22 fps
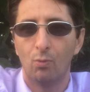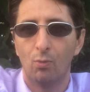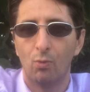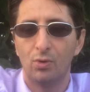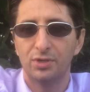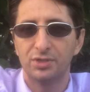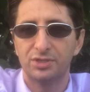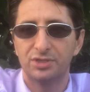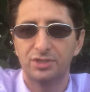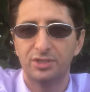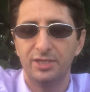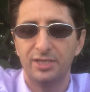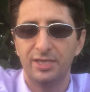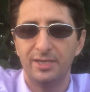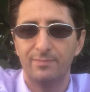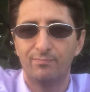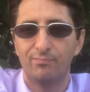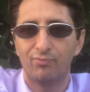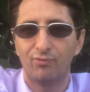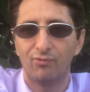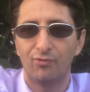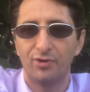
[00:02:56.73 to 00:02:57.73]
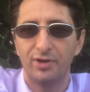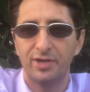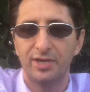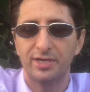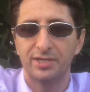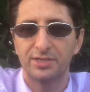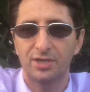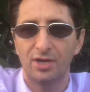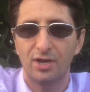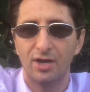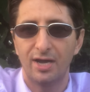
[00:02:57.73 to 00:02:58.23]
was the
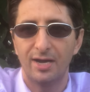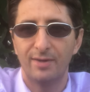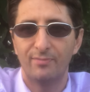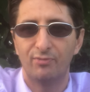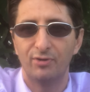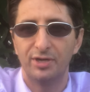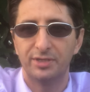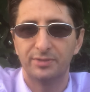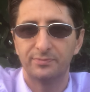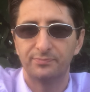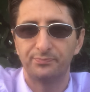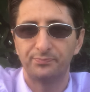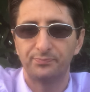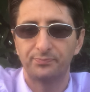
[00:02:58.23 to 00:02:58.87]
Prius Hybrid.